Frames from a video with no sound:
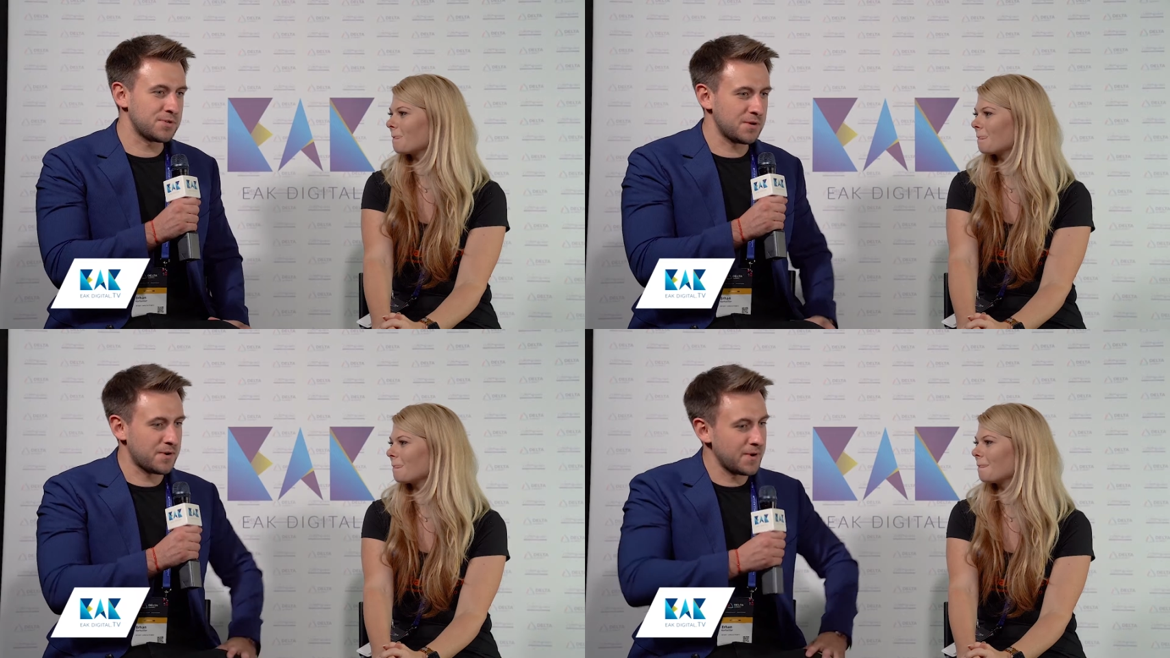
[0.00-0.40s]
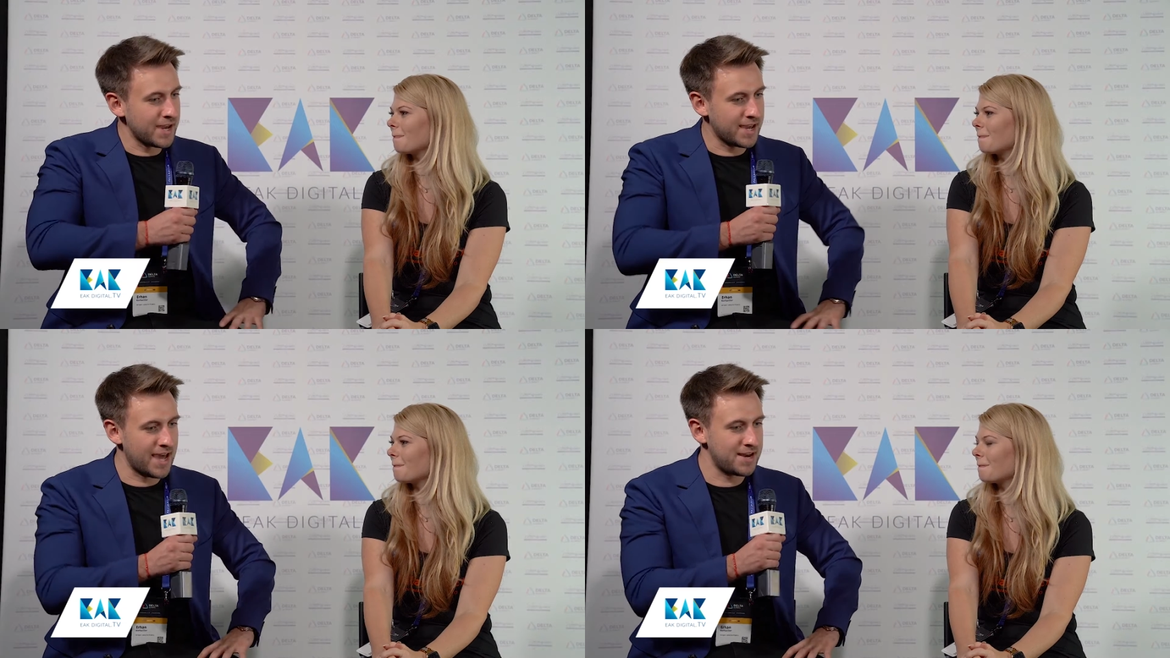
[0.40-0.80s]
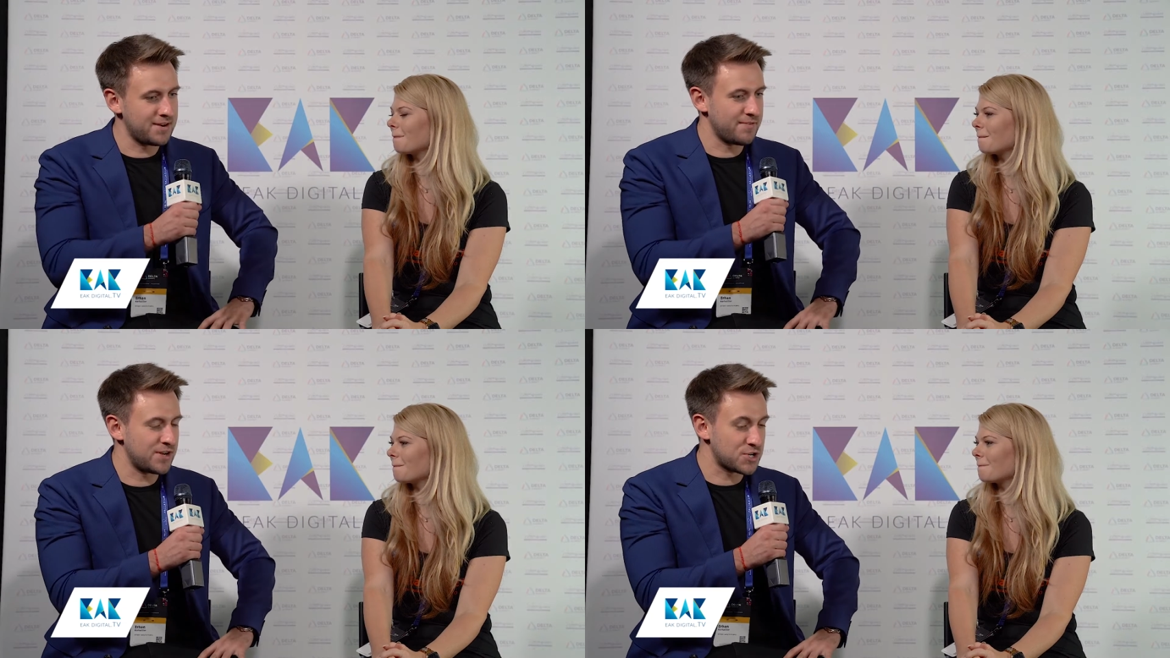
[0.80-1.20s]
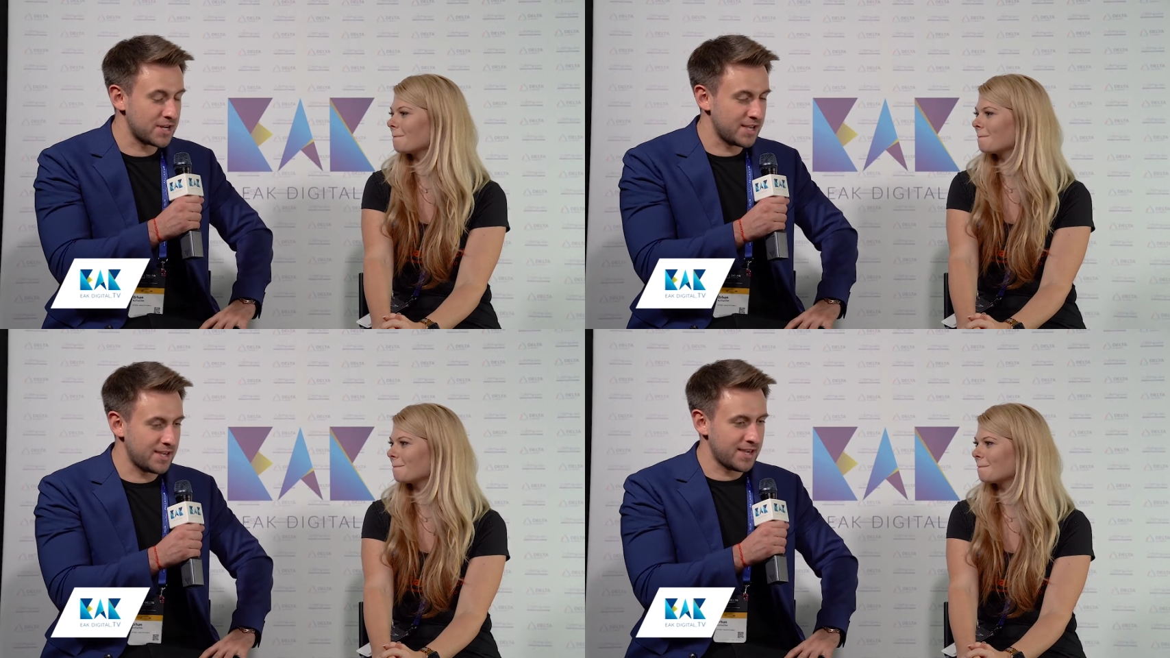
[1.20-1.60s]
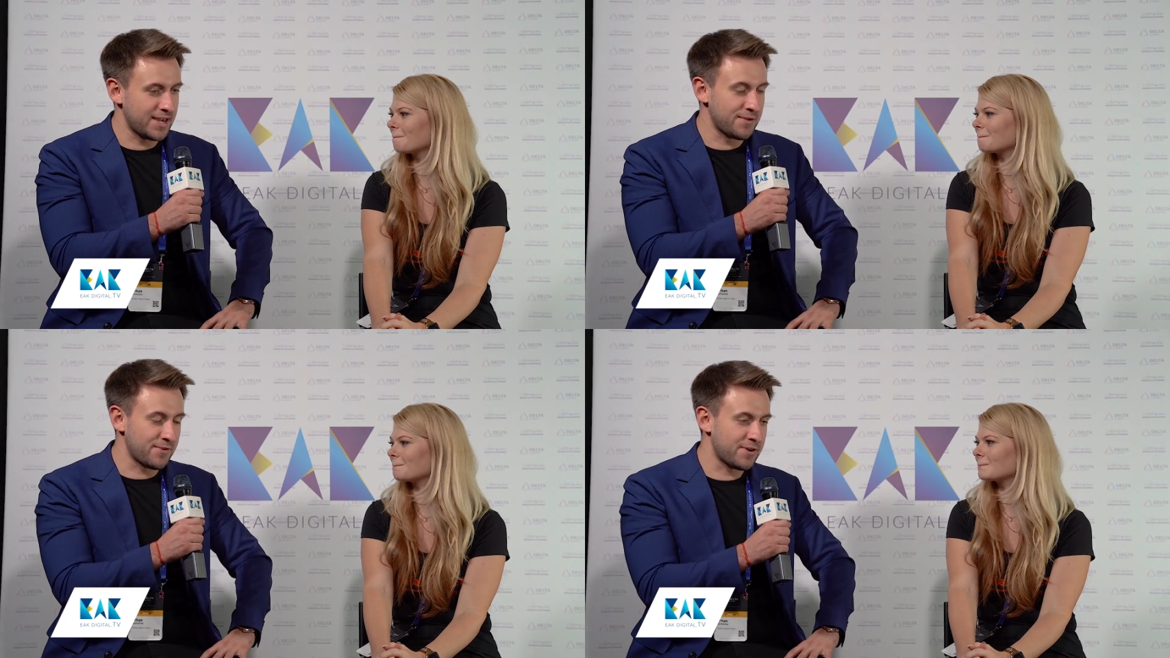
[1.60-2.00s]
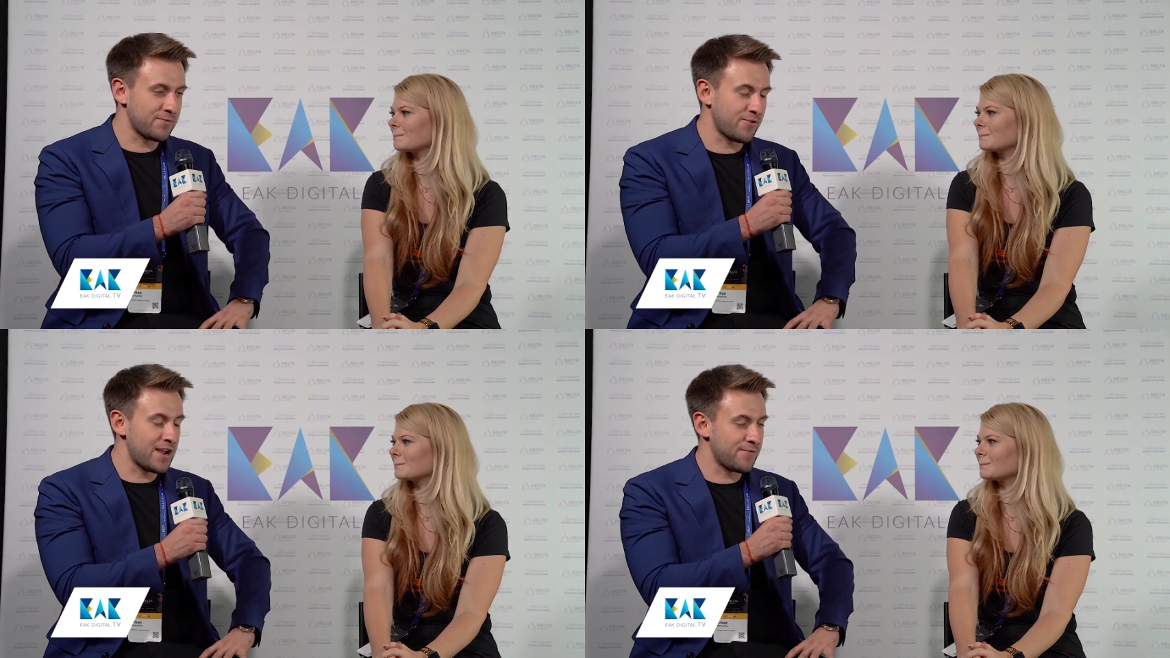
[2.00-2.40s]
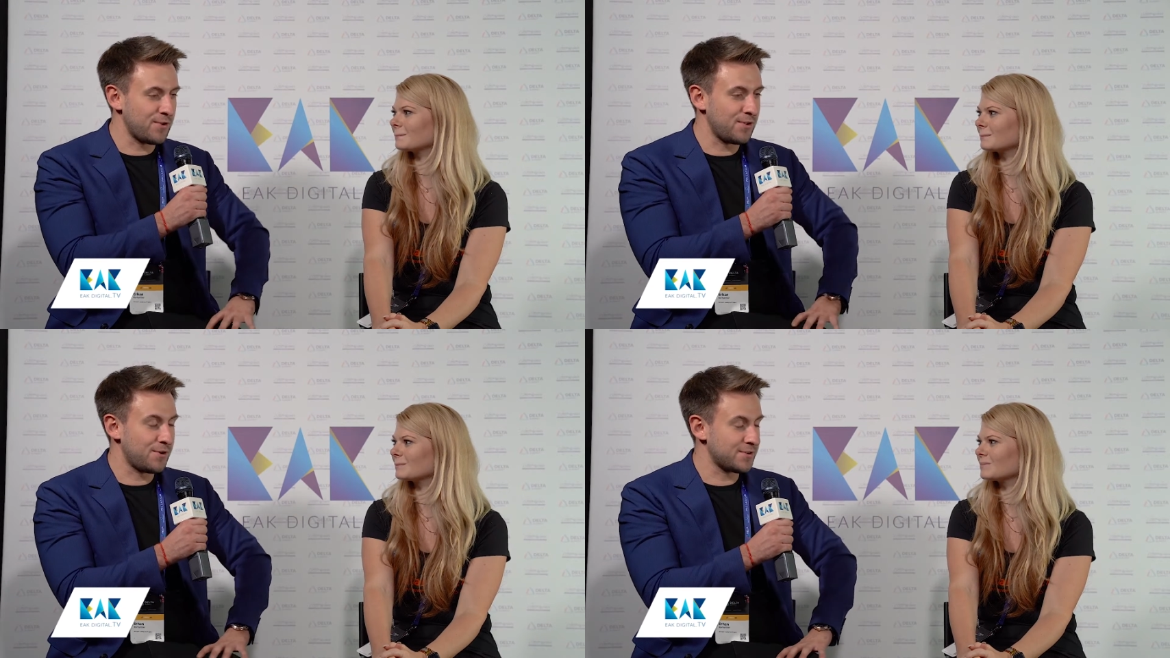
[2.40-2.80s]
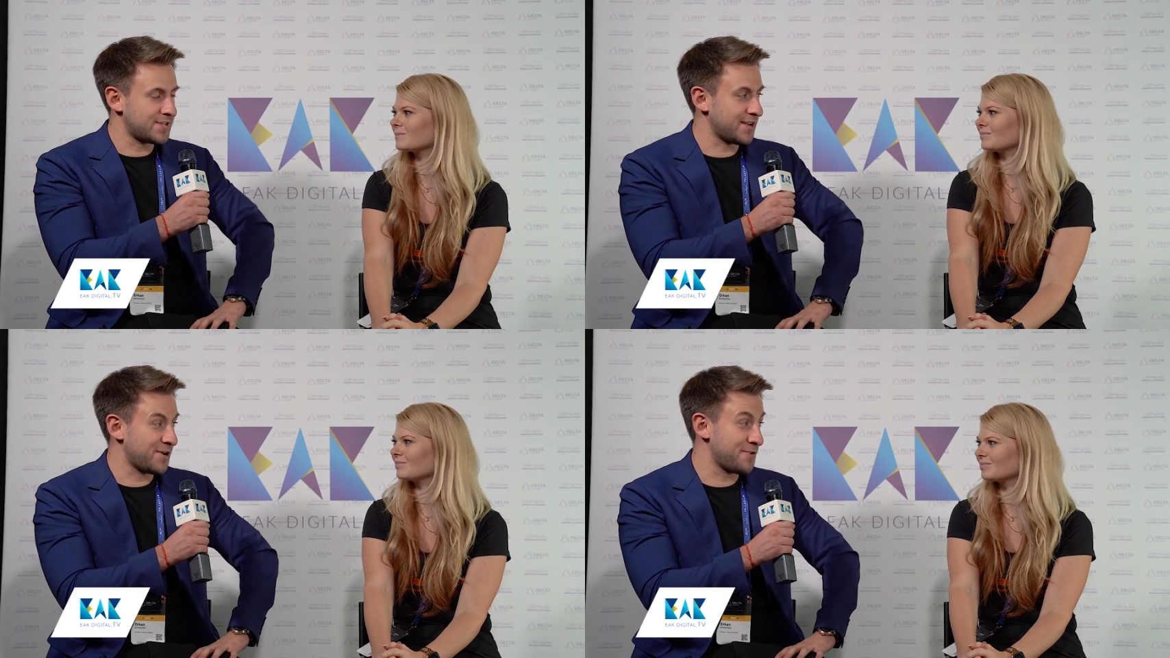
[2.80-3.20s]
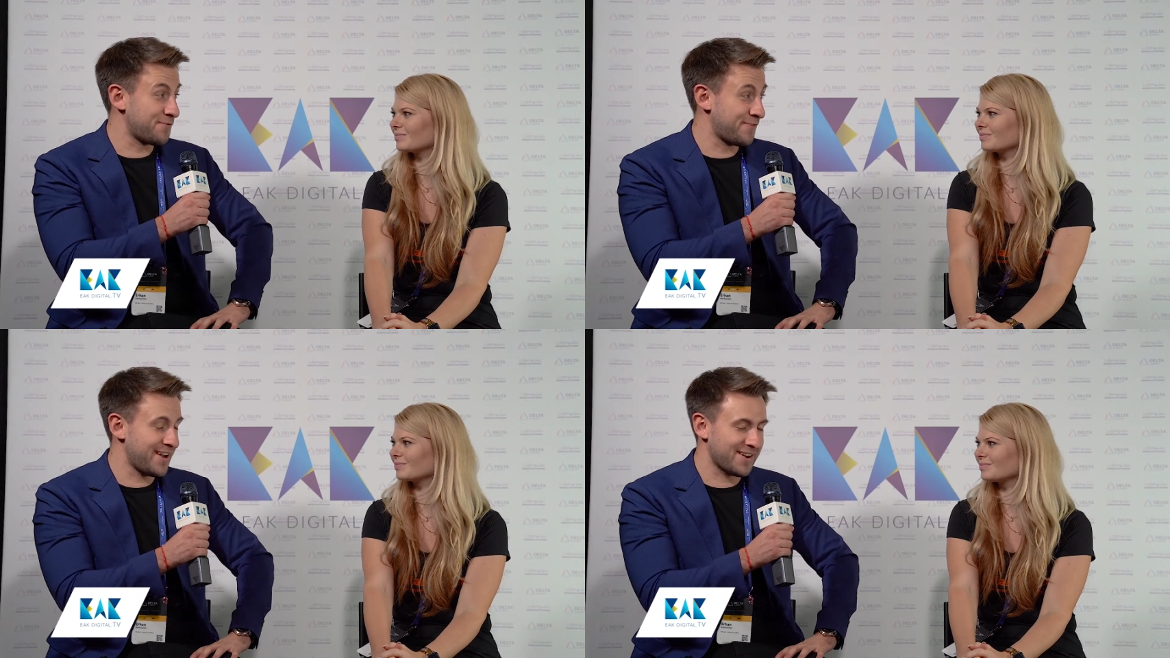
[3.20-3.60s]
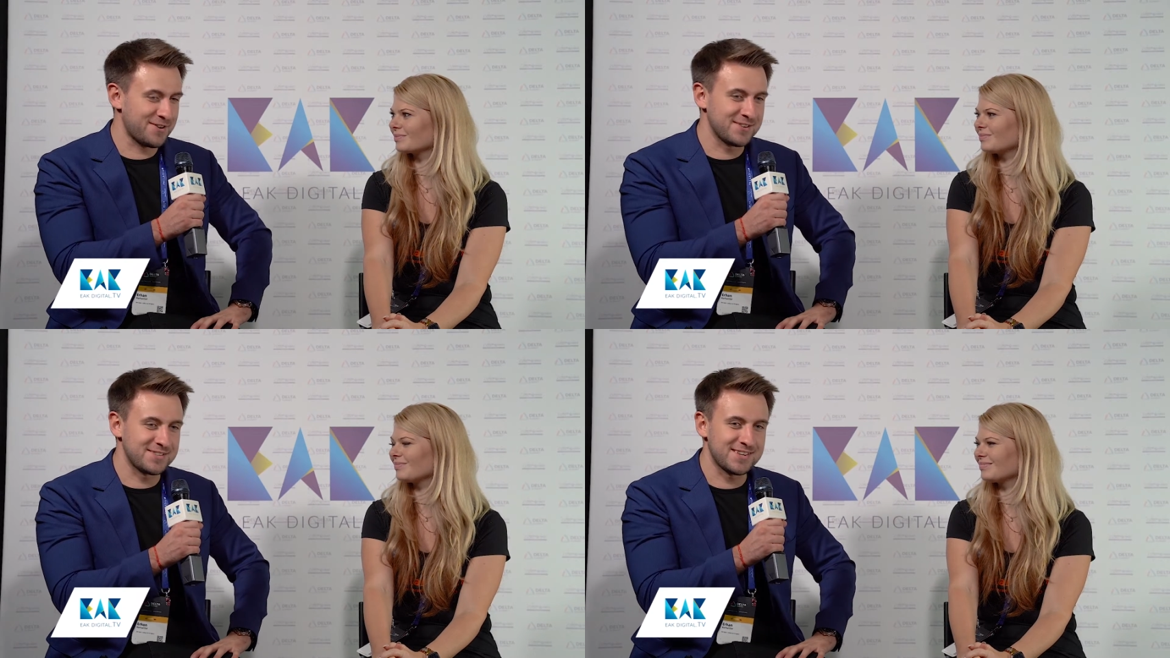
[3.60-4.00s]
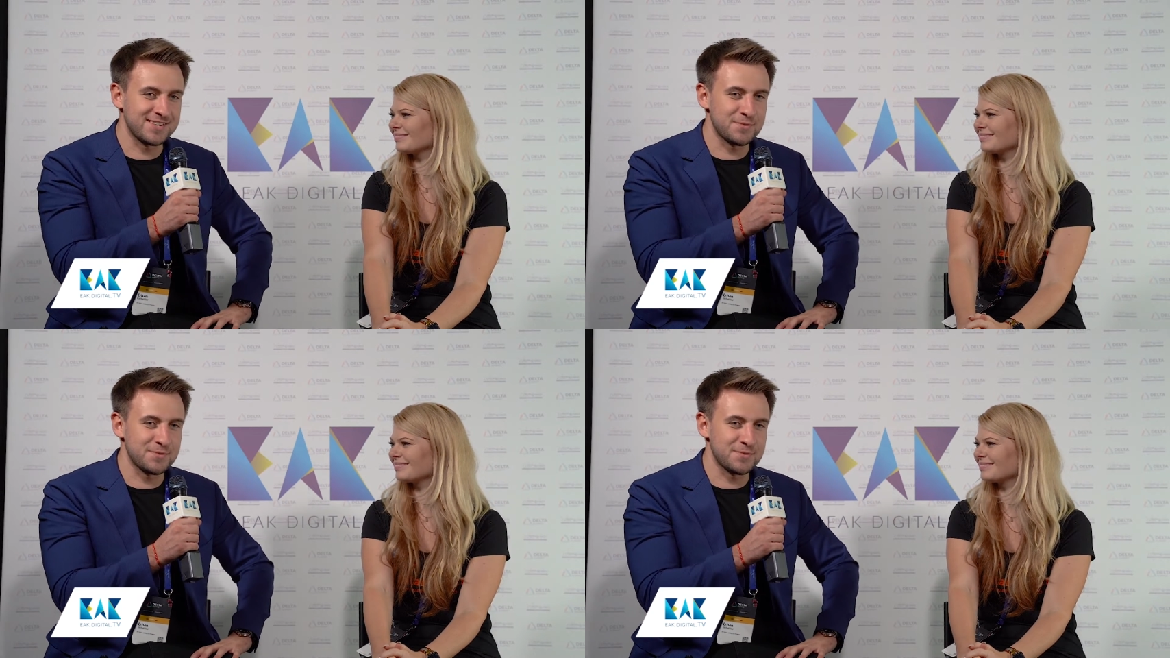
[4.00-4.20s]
Speaker 1: so it can eventually either rival or take over fiat currency,